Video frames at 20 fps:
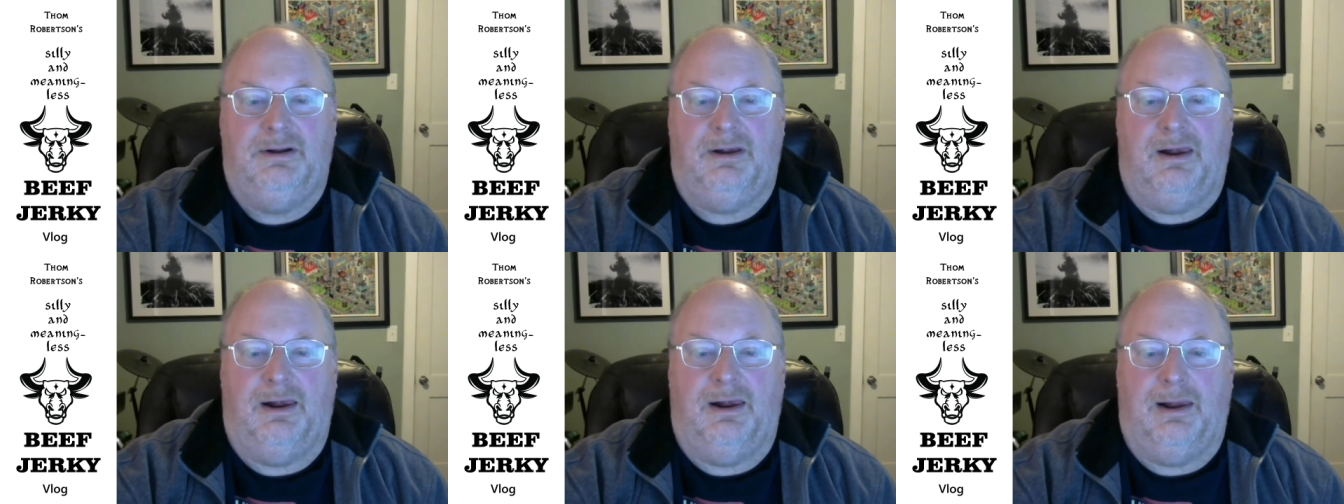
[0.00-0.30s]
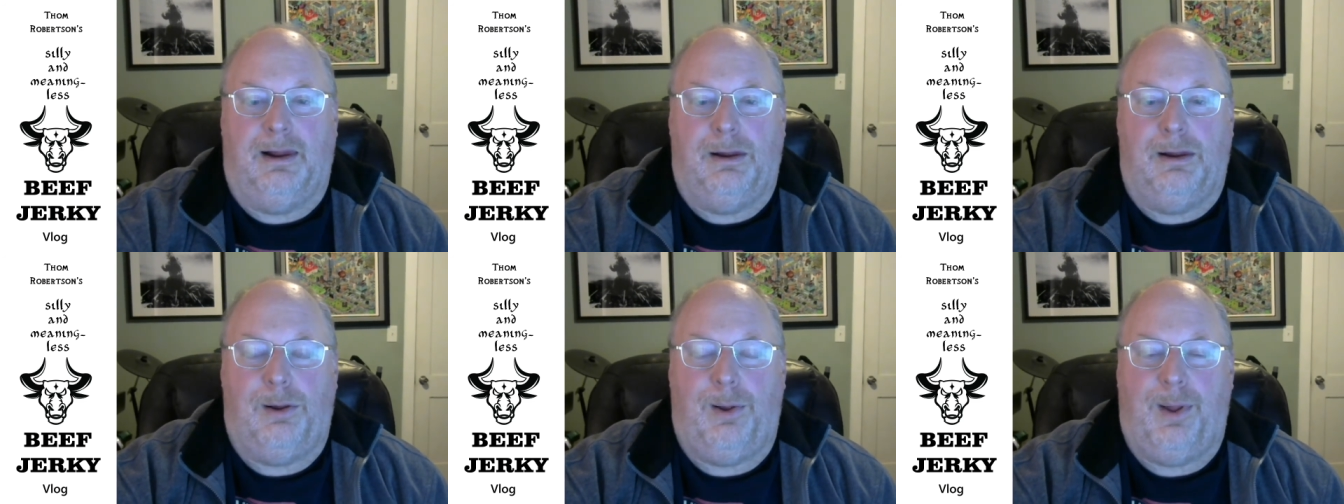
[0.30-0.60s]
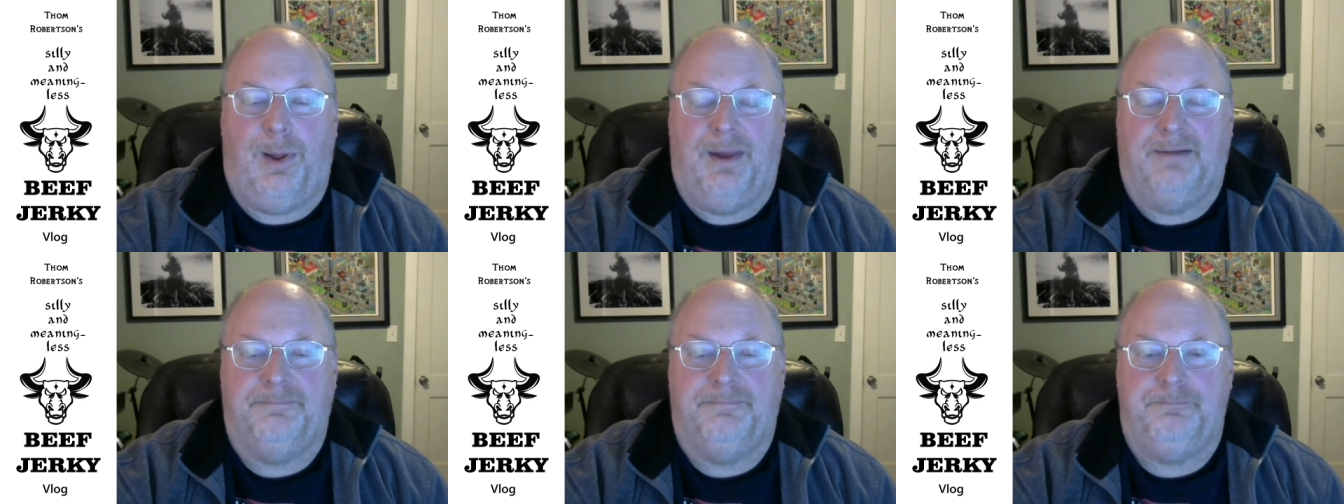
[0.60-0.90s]
uh,
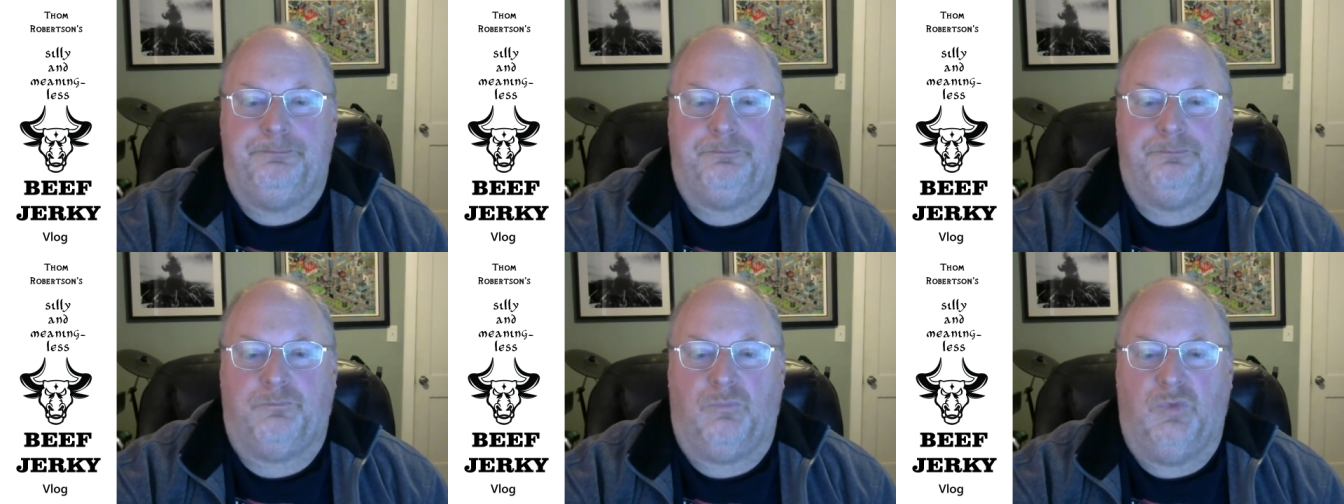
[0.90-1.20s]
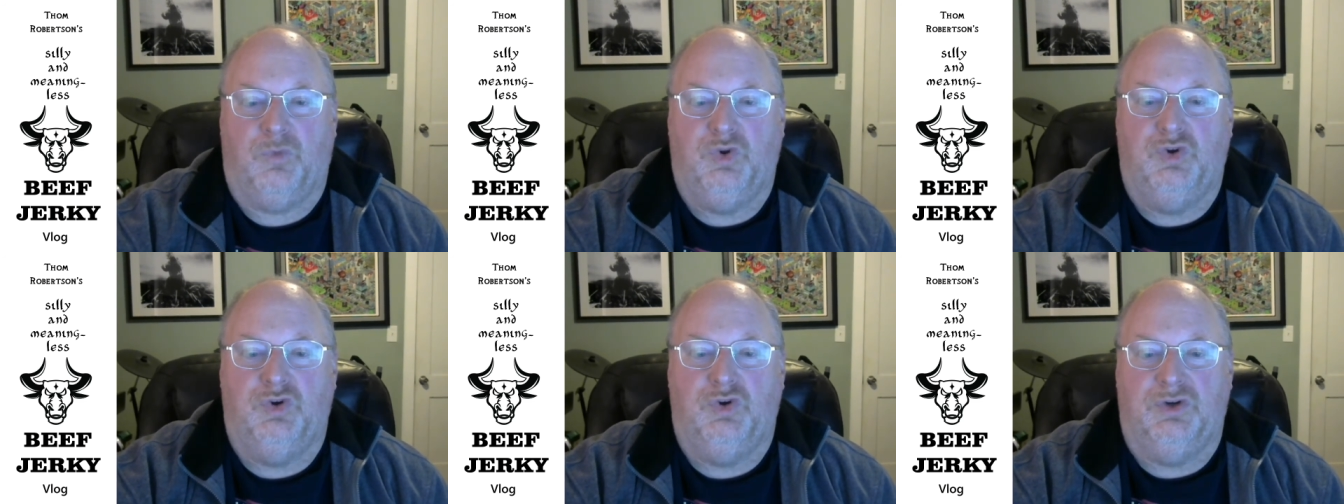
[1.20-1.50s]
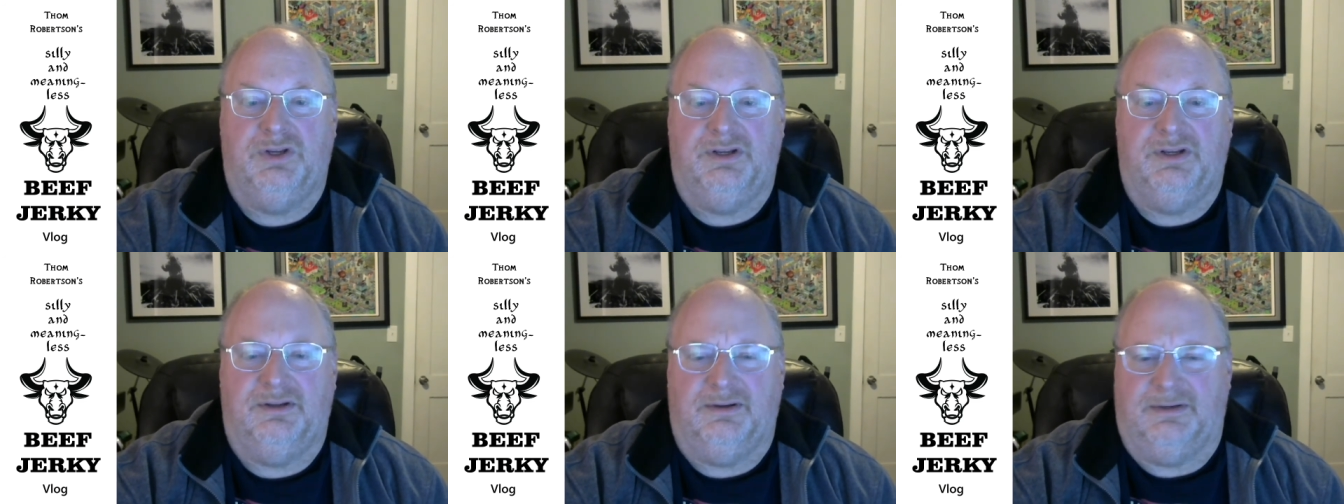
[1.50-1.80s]

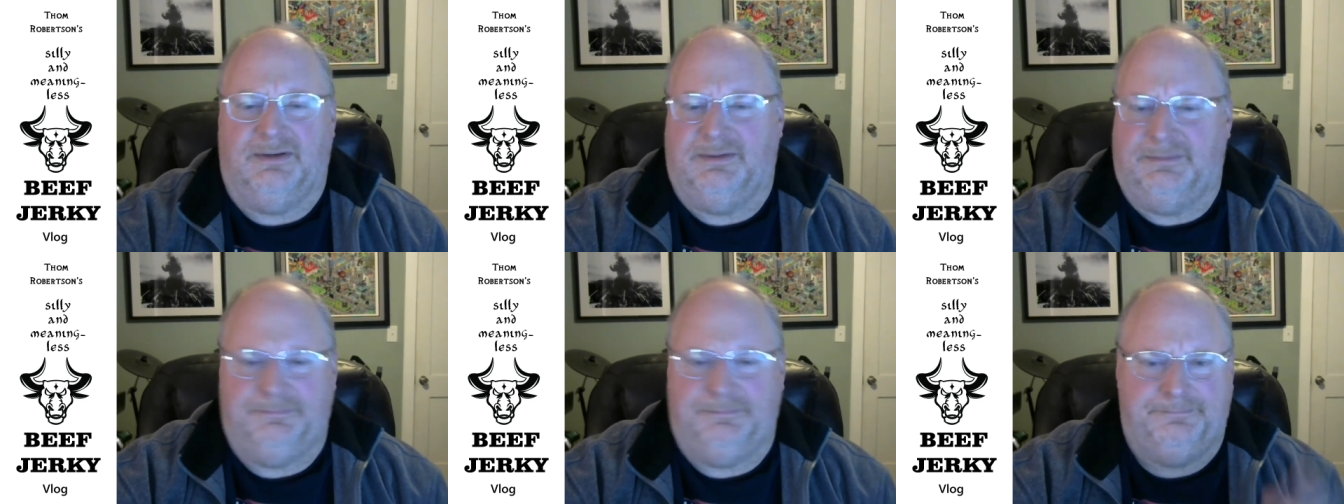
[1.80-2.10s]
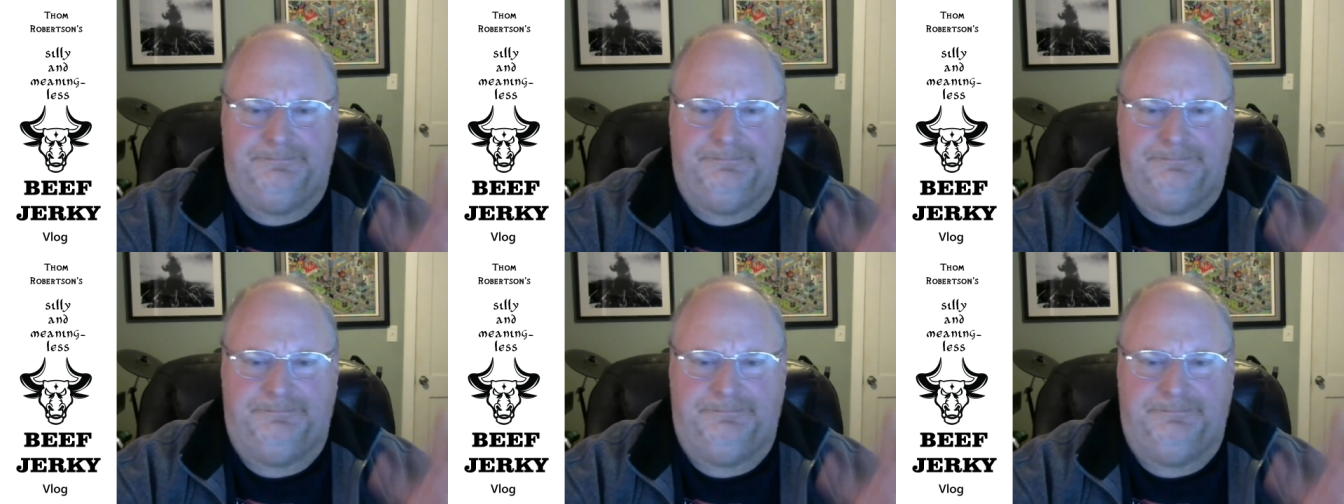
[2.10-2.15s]
good uh,